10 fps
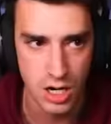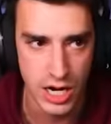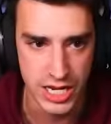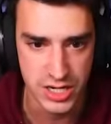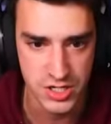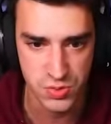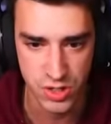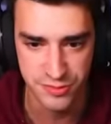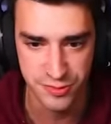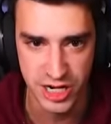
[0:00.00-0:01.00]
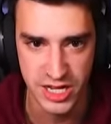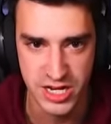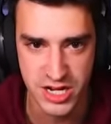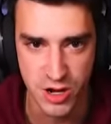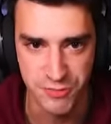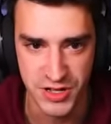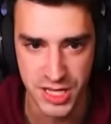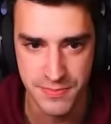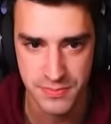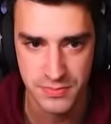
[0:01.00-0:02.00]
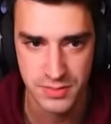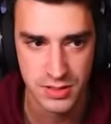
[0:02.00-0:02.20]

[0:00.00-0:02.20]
All right, here's one friend. Here you go, Philip.